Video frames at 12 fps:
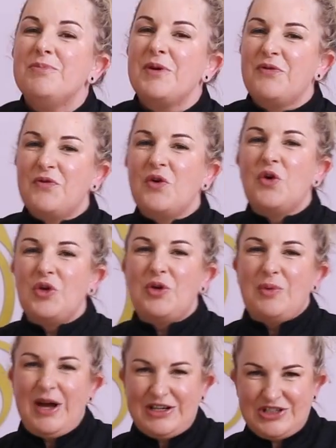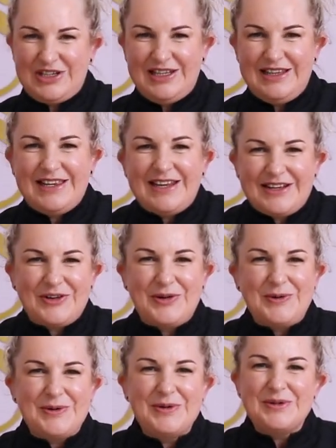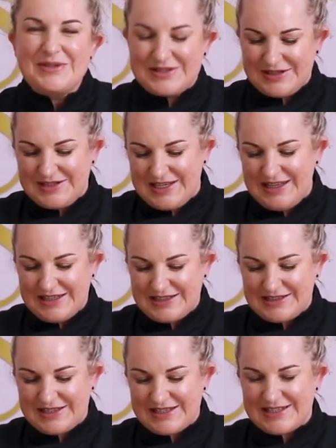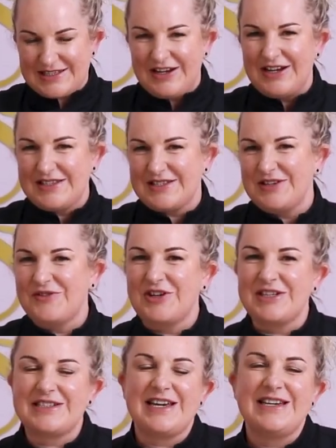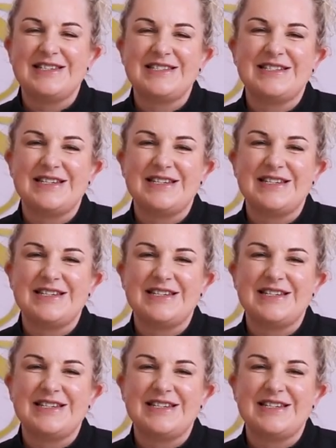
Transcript: before you actually let it cool. So set this to the side so you've got a taste